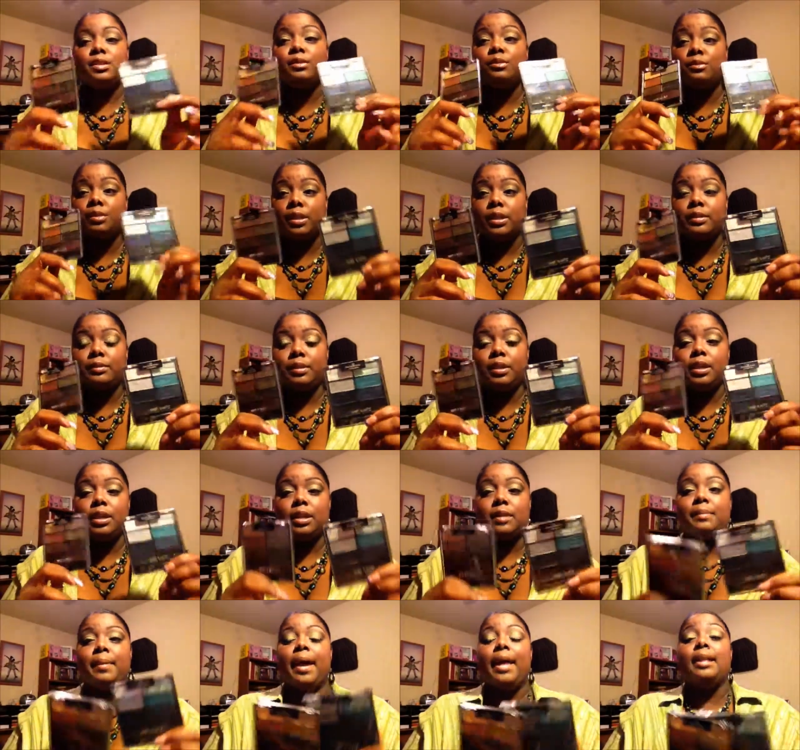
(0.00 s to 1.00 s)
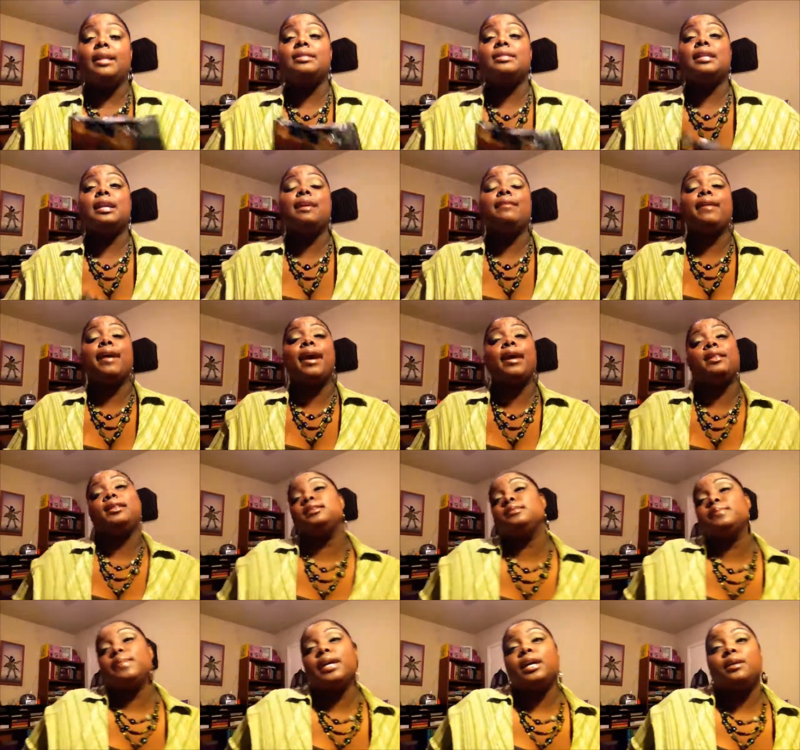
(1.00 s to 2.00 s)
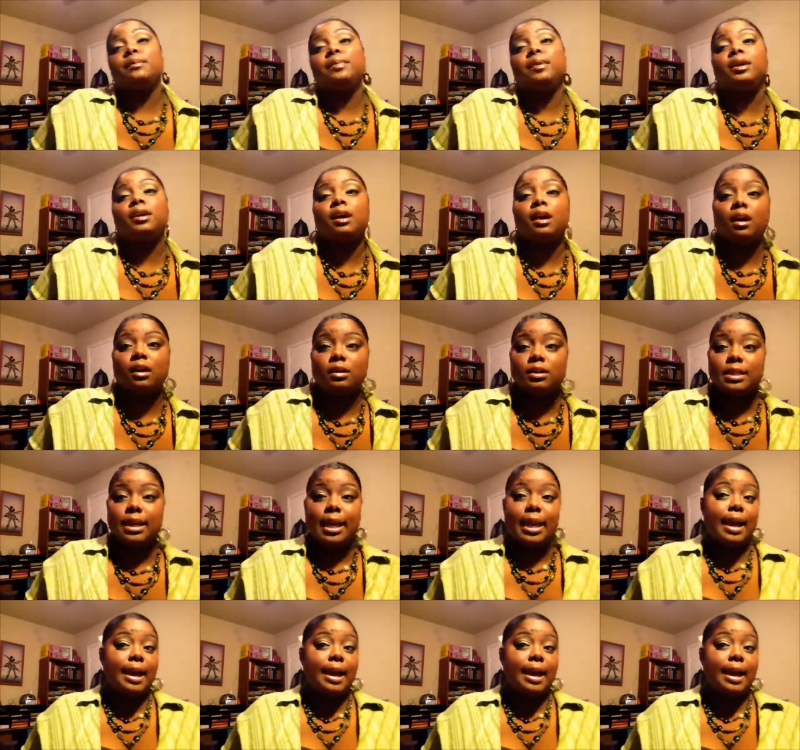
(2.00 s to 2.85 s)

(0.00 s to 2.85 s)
are really good palettes, and I've had this makeup on all day.